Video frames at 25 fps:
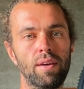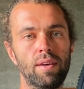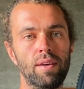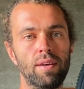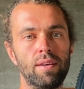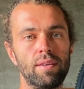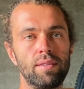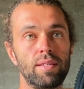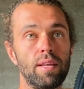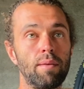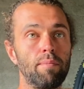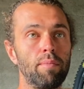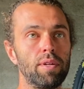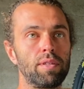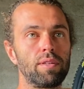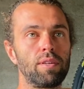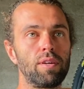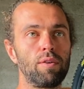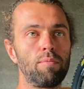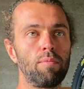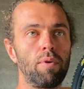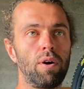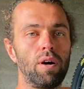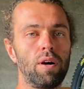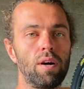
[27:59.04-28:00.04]
Similar to
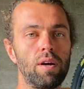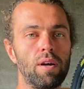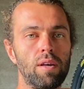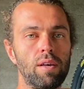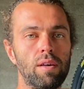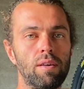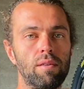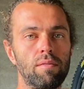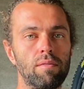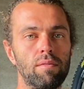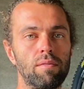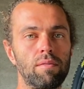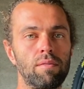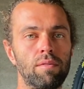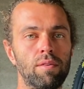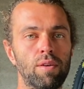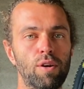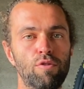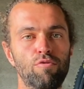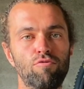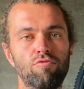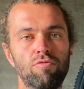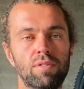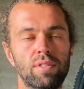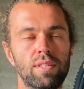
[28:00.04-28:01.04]
my
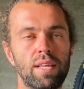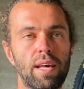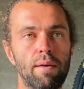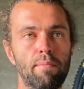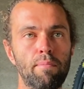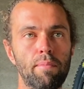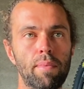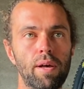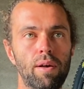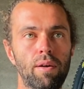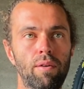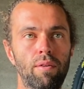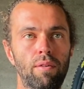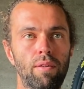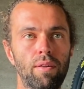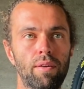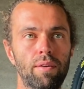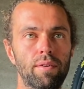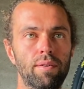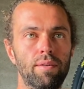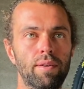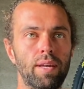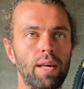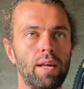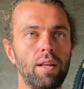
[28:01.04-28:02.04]
210mm
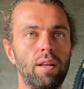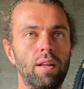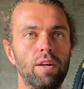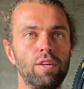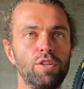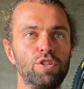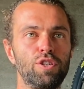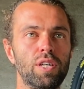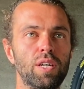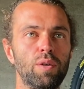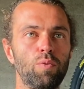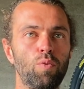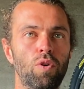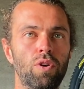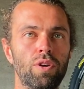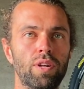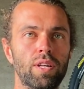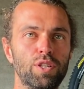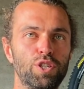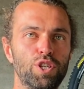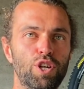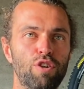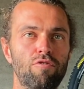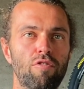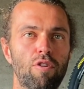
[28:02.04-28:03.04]
Nikolai G1
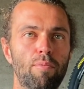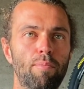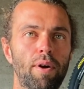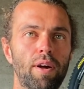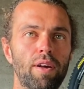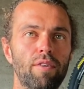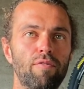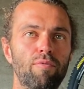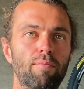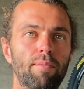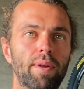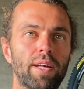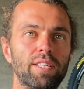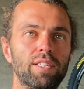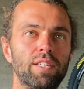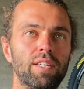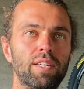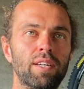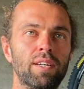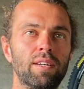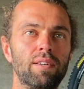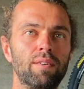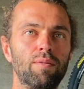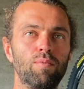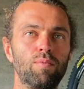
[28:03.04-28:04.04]
Enduro bike from last
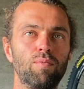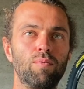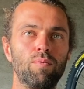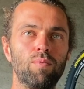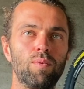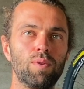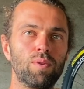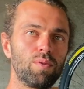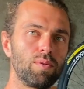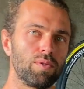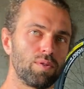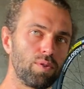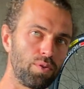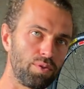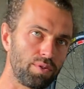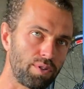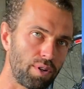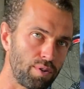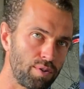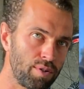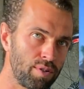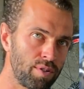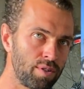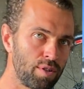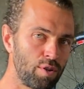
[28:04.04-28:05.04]
year, which was also
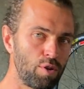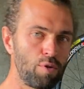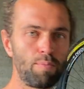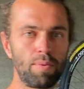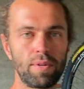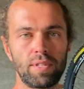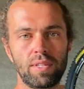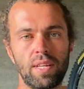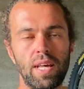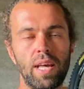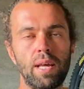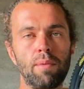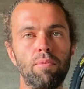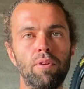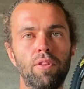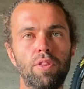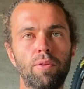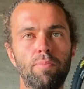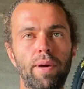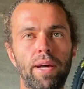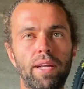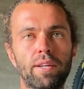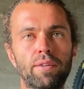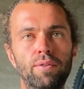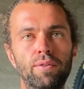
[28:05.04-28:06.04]
super stable on the
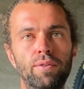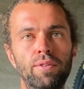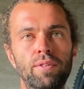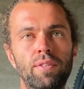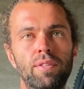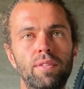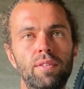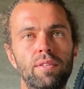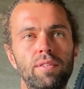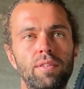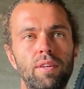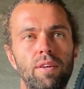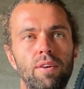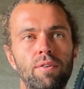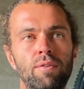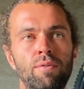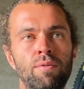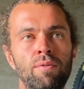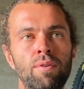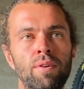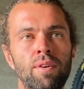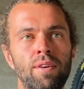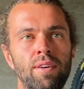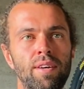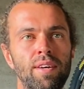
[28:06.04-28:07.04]
pedals, so
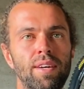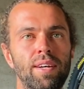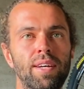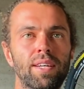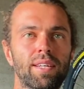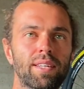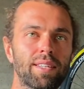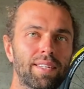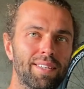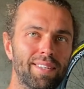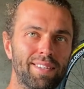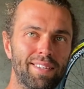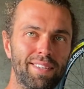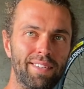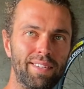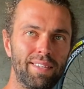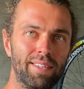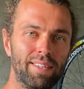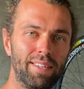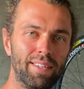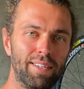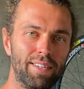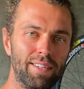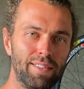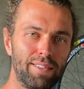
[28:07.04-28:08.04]

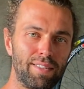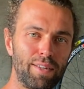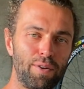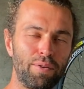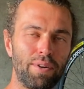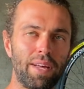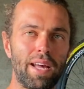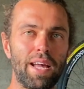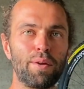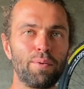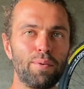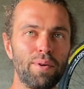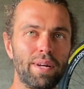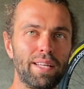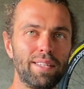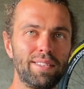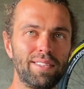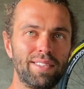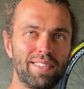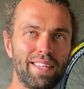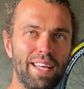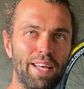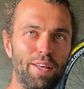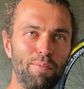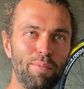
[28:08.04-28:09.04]
don't want anyone else
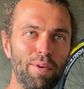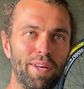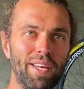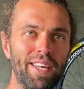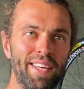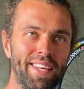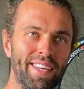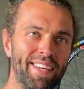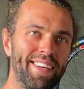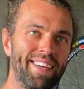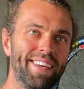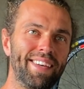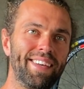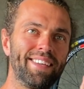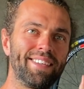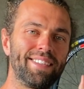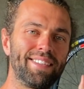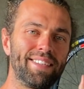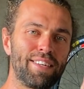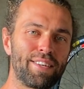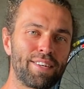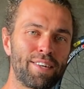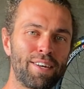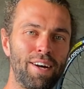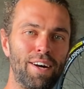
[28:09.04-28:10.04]
to tell me
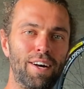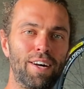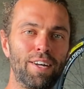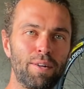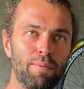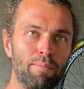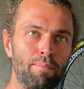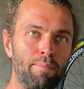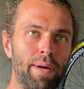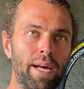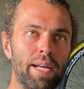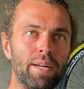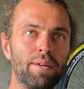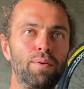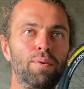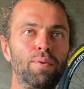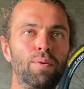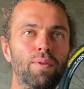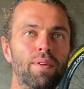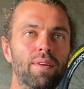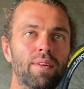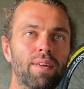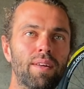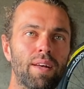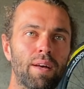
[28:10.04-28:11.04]
you can't
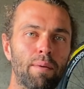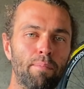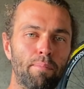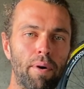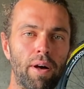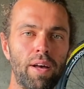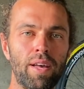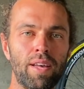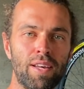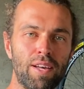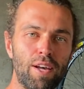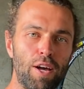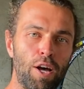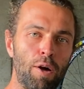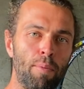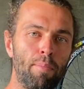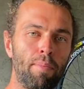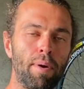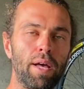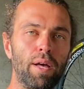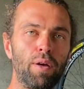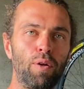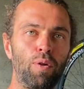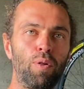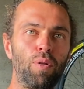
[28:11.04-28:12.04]
pedal a bike
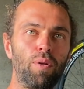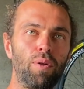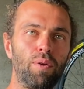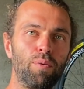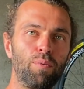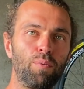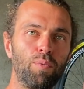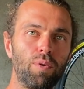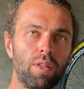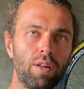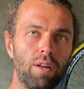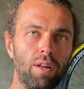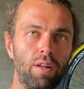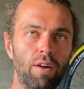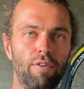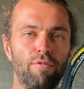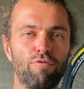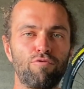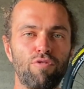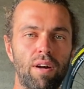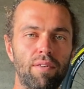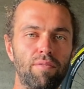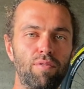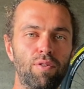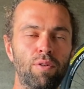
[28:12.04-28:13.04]
uphill with a lot of
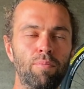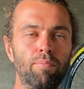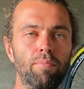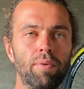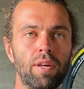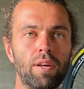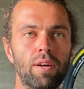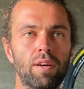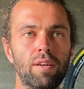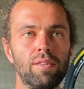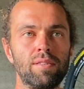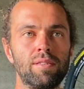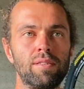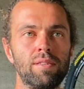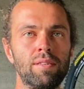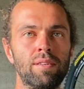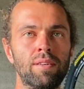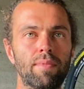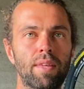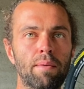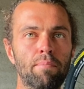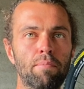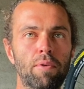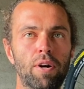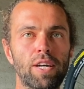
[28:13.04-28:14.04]
travel, because
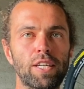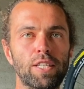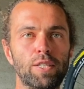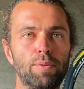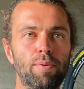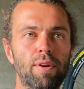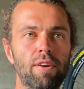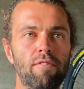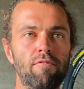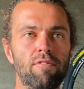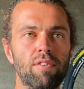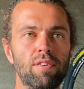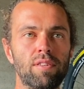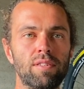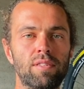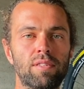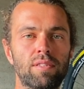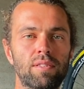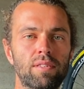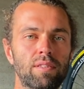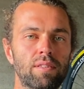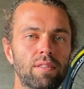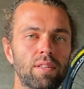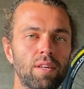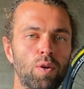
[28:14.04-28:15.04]
in my experience
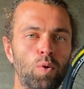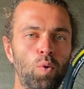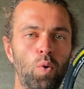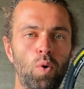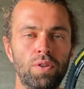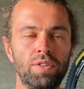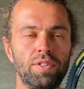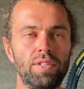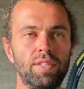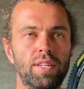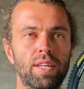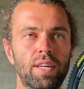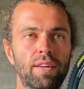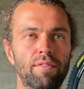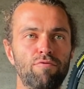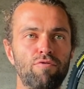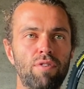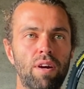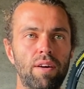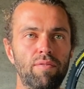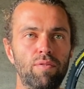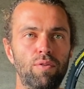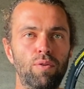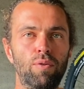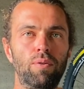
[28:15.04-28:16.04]
the quantity of
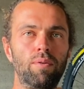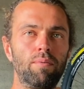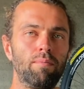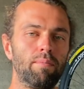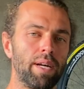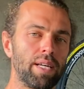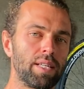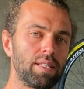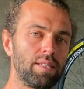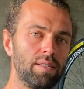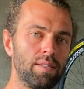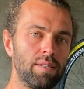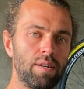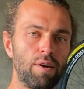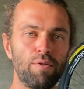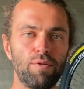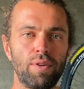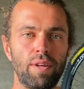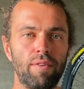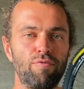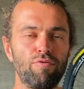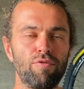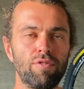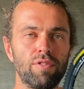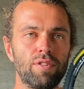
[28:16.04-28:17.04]
travel makes no
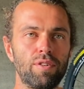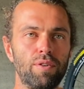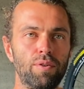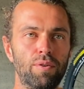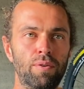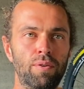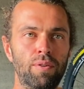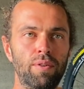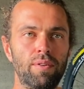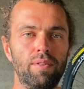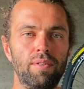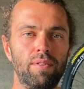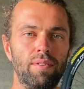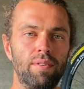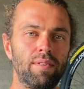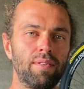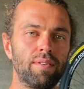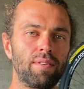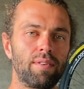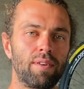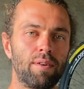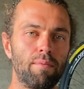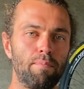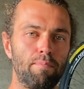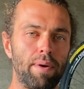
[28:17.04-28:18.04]
difference at all
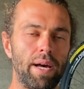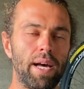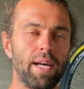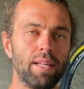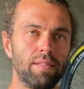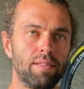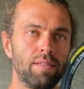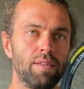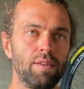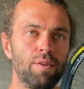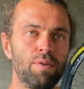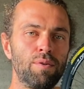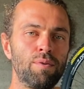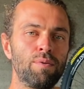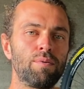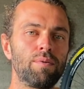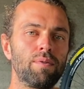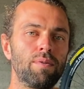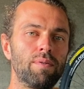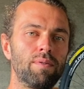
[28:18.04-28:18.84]
compared to